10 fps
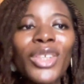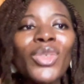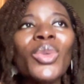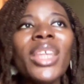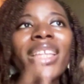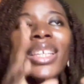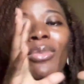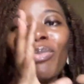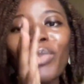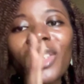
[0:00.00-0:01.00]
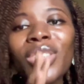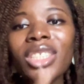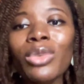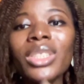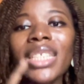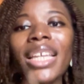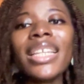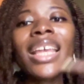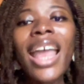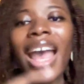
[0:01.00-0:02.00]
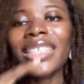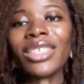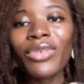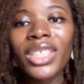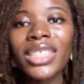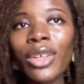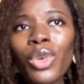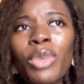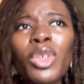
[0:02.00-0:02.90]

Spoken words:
So they're the pictures they will send as events are going.